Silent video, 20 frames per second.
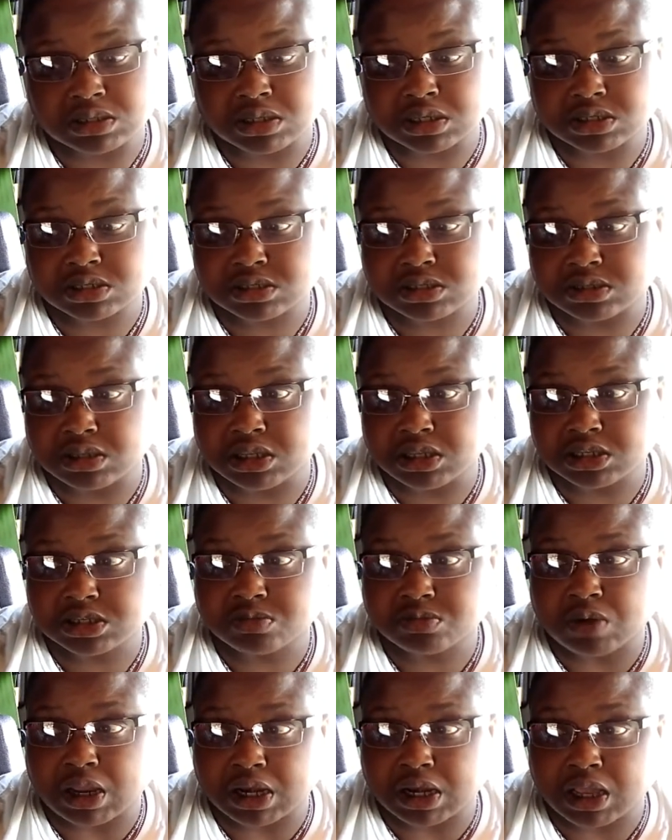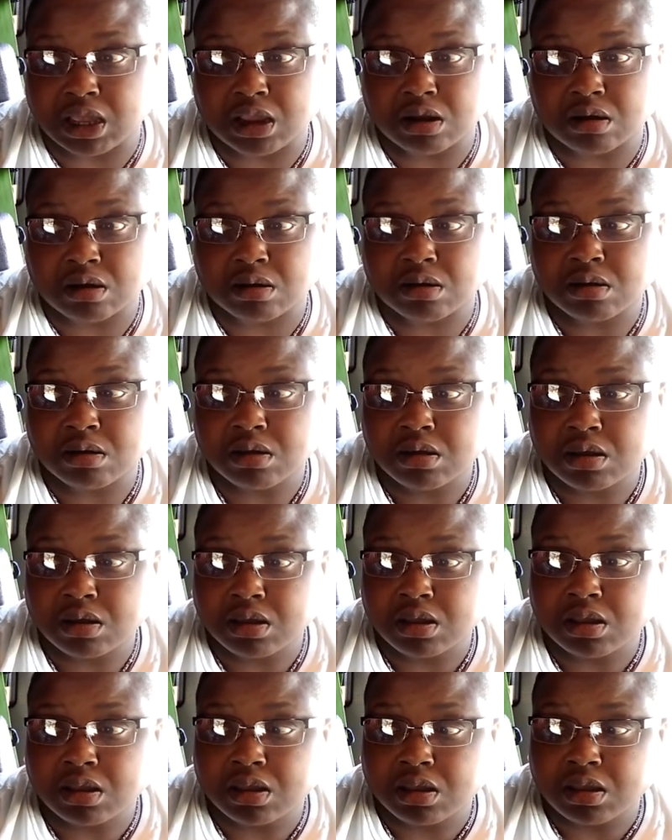This this right here,
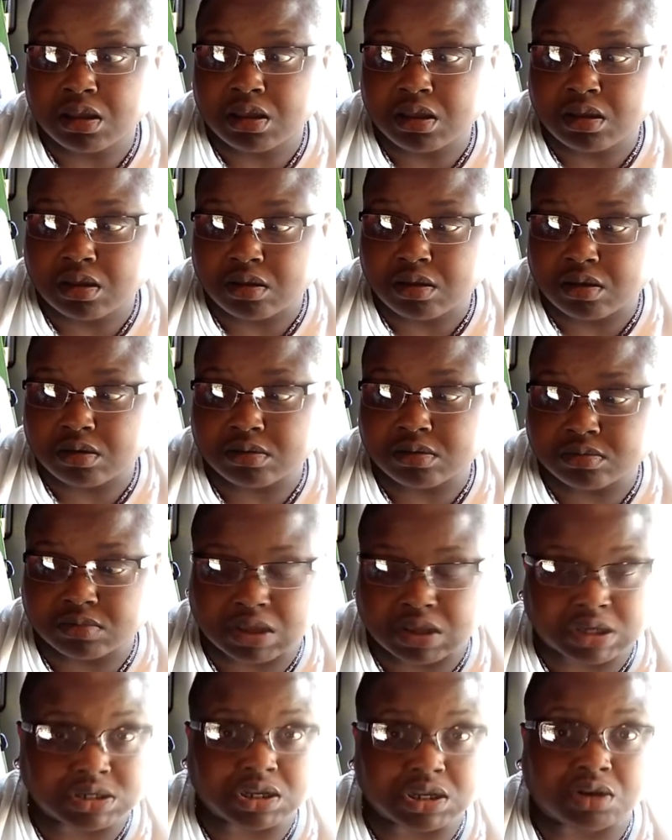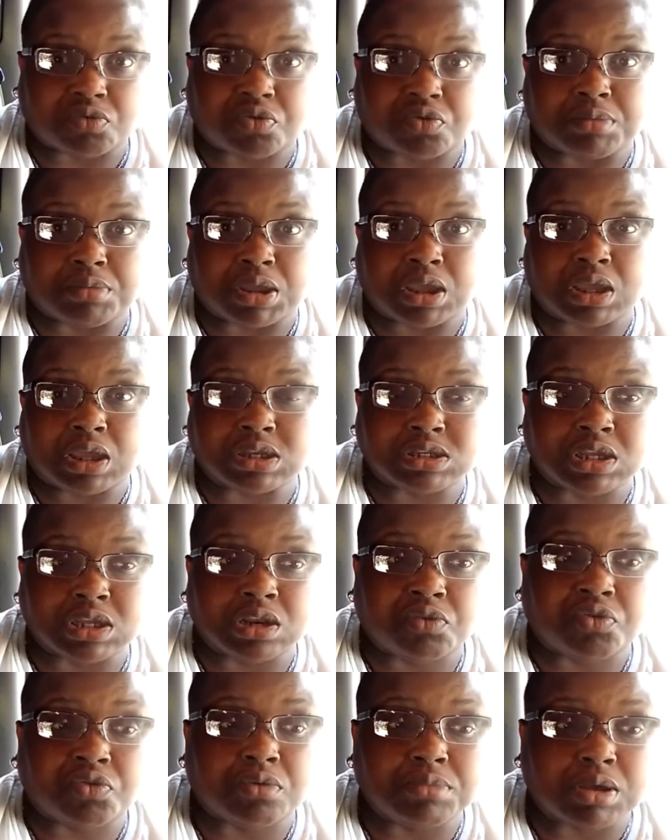it did it for me. It
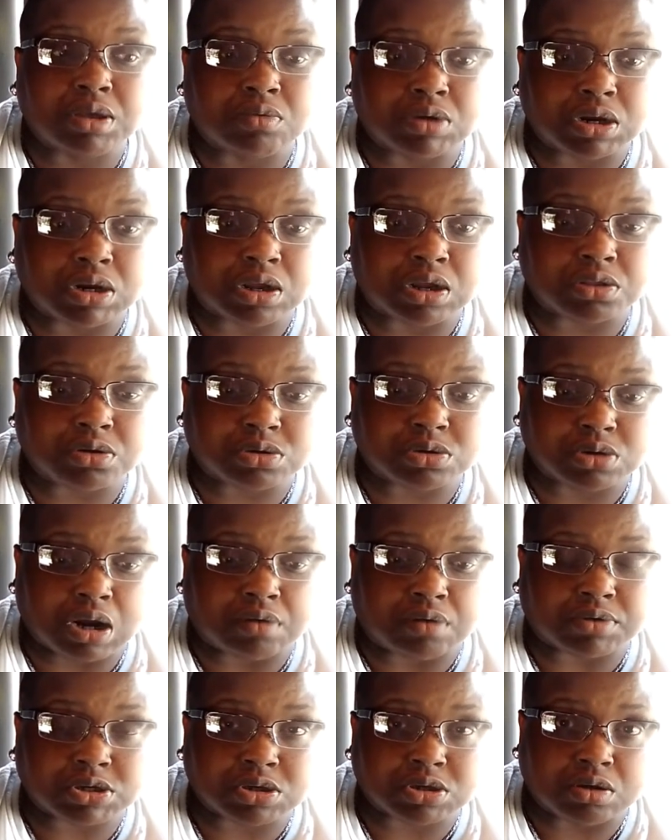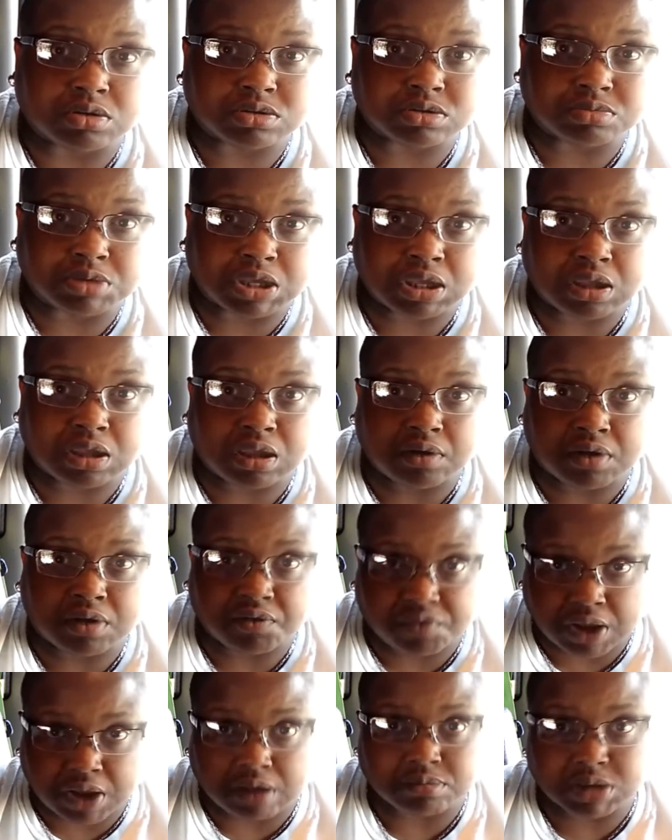did it for me when another driver told me
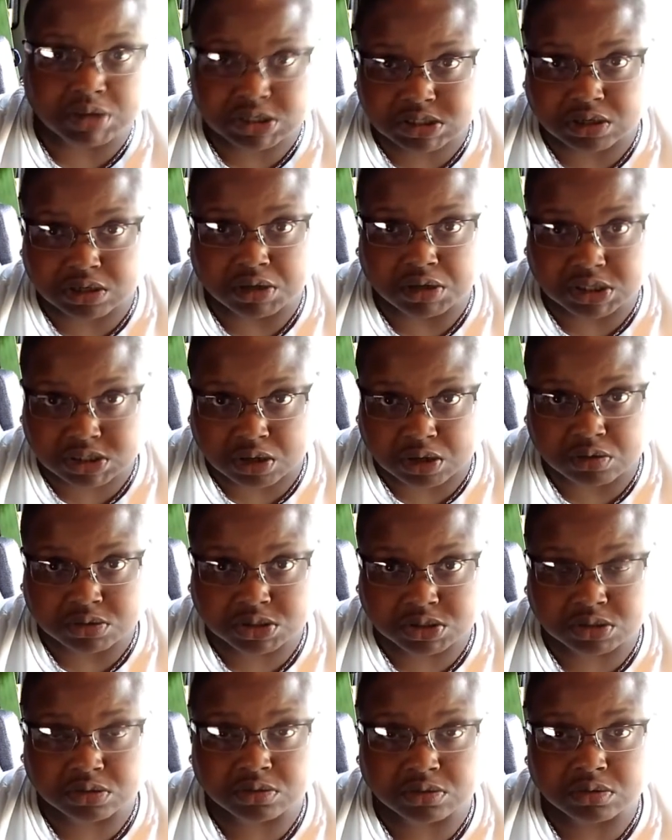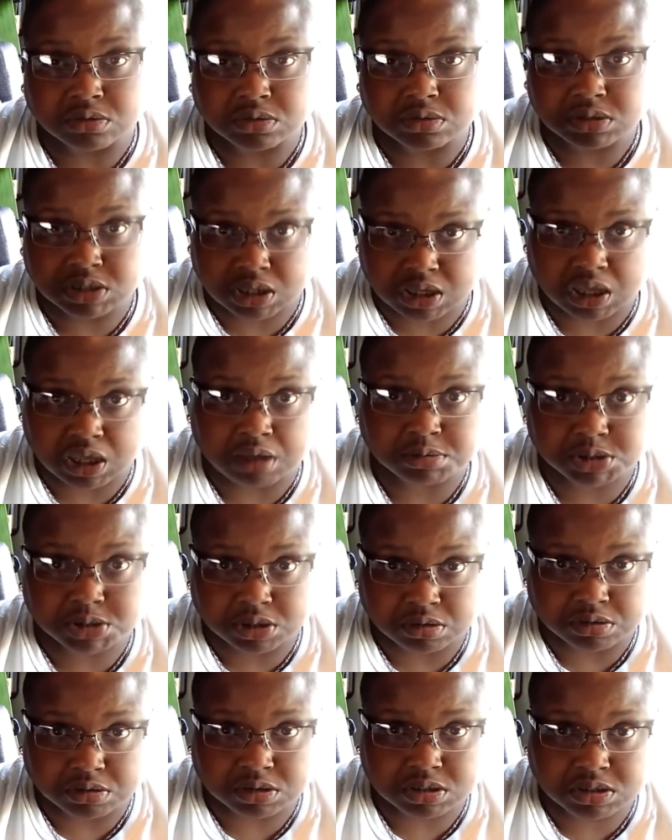he five months ago he told you take cab
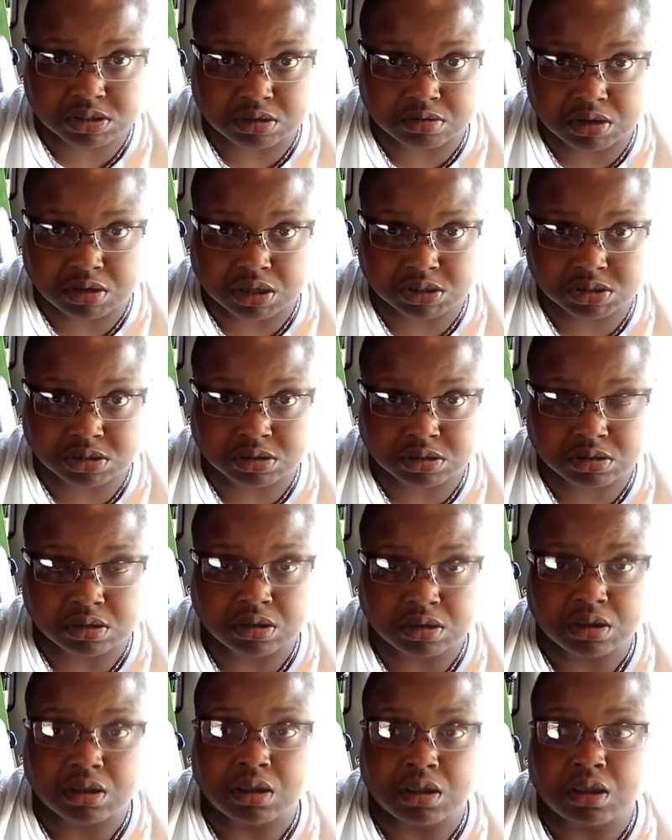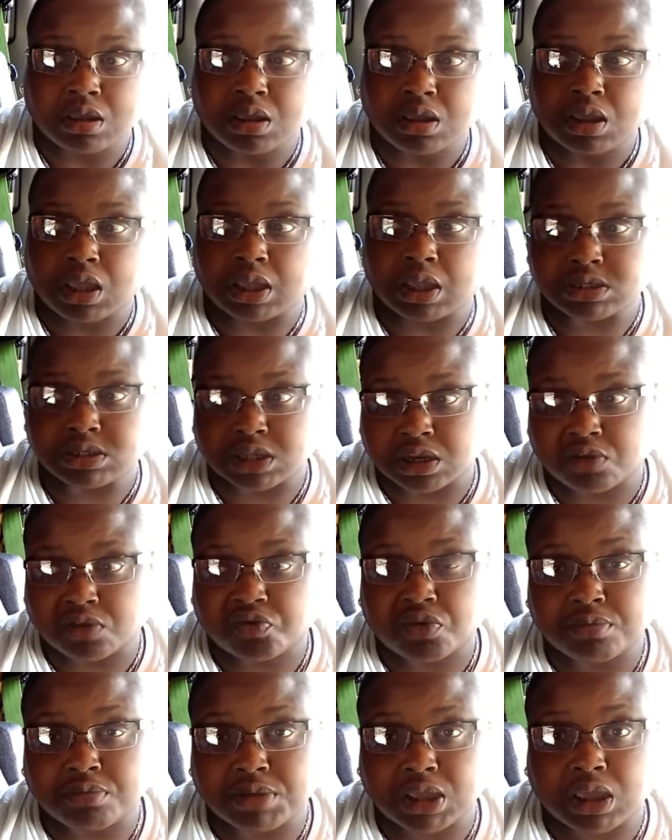to this location. It did
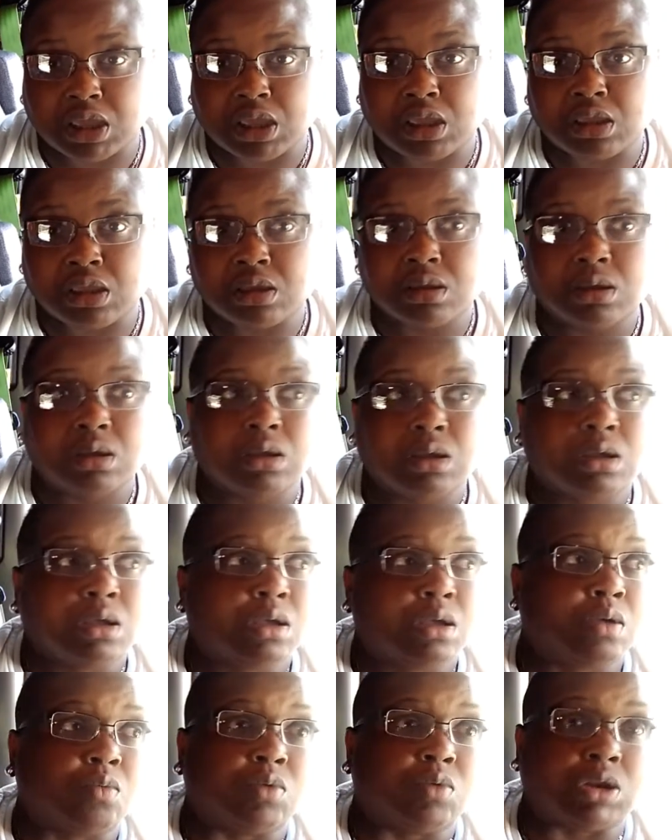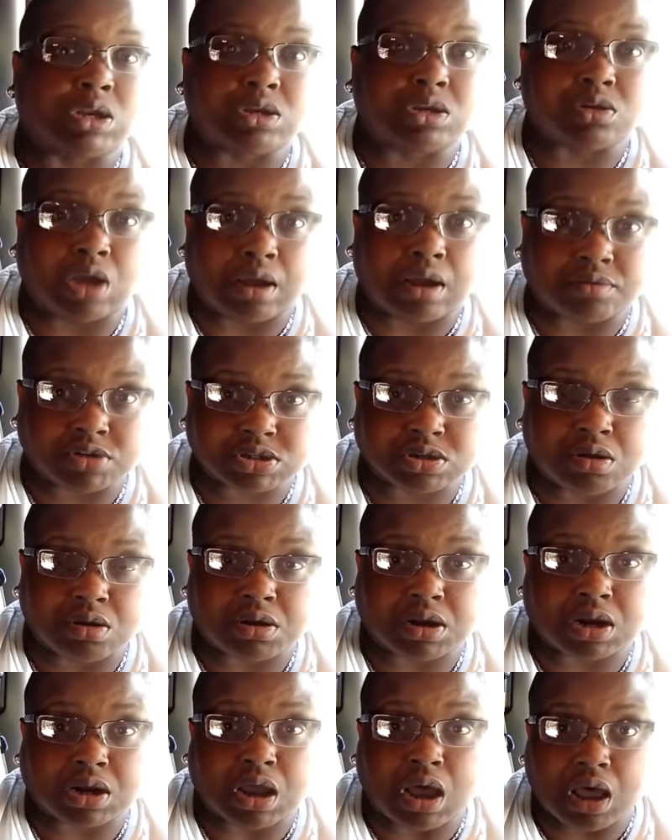it for me when I've just
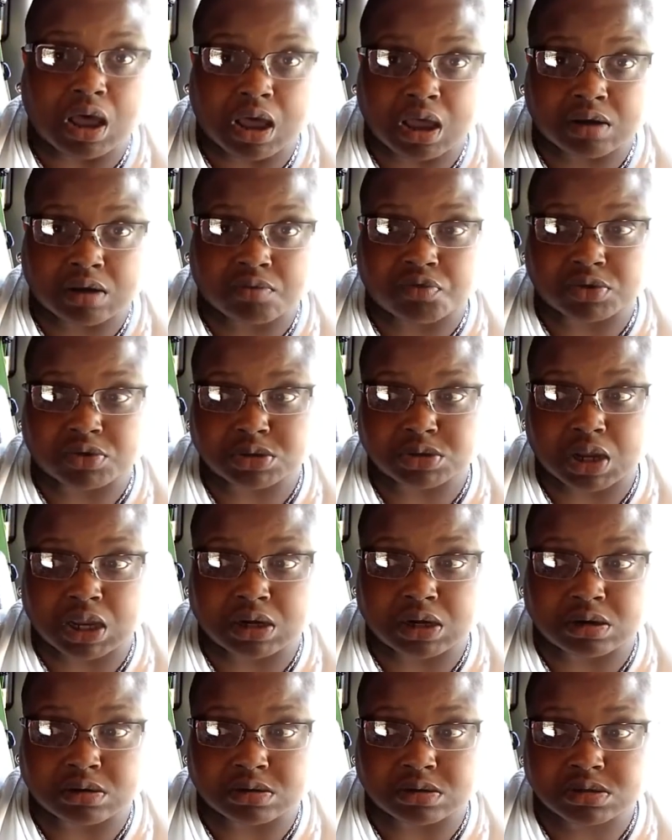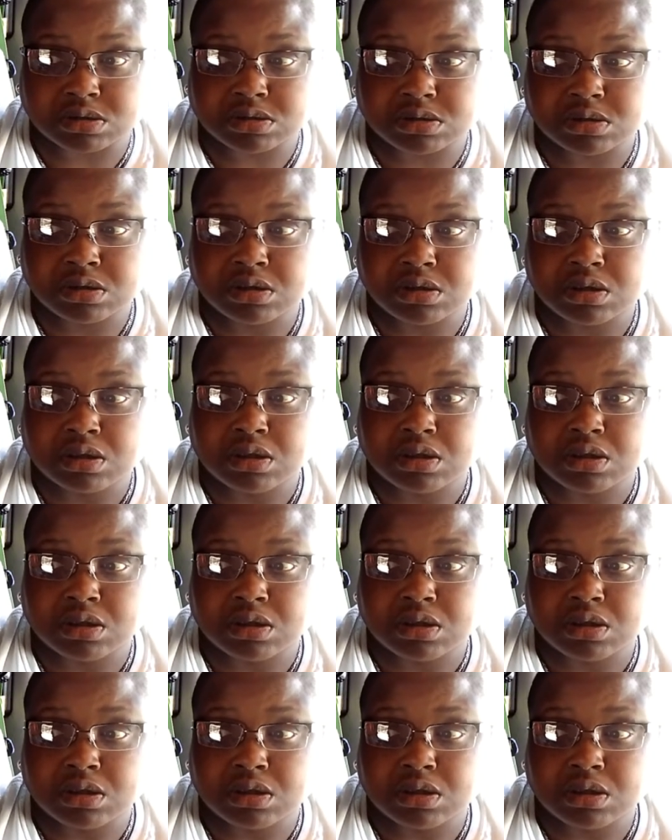gone on a hunt for trailers.